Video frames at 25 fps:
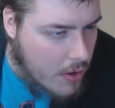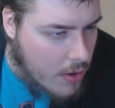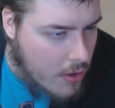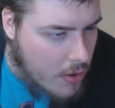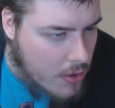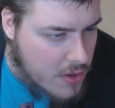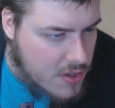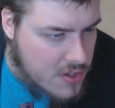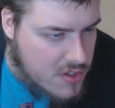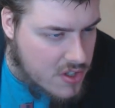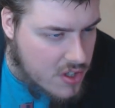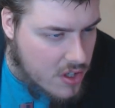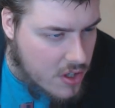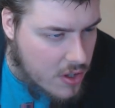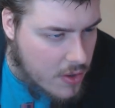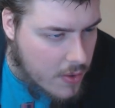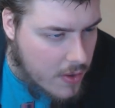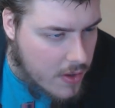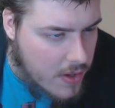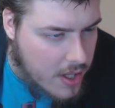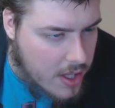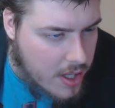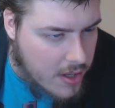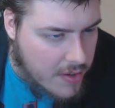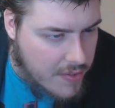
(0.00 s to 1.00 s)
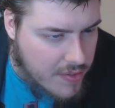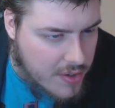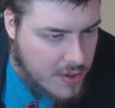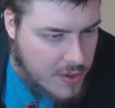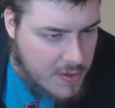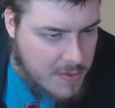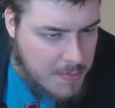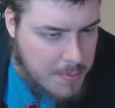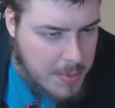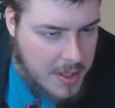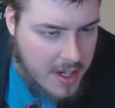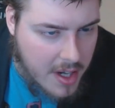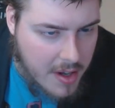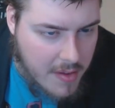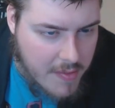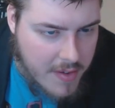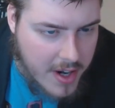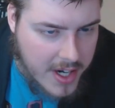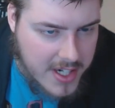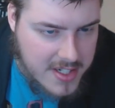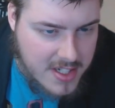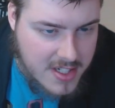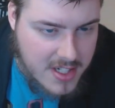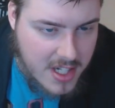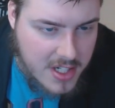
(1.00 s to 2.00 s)
Also, if you've been
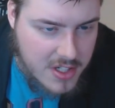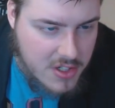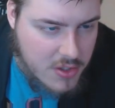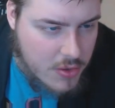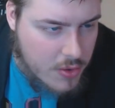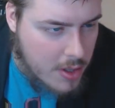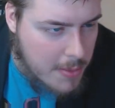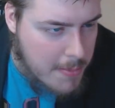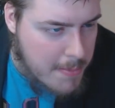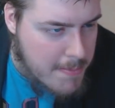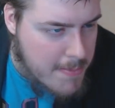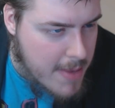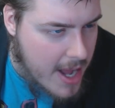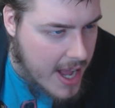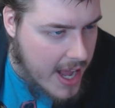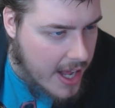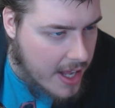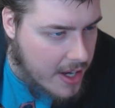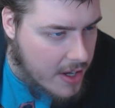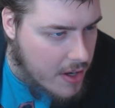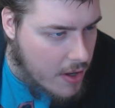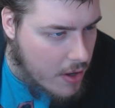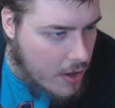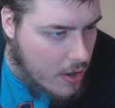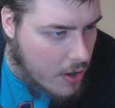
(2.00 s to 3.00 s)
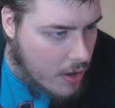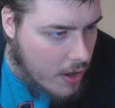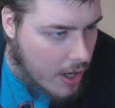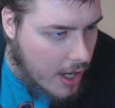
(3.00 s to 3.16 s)
invited and you're a man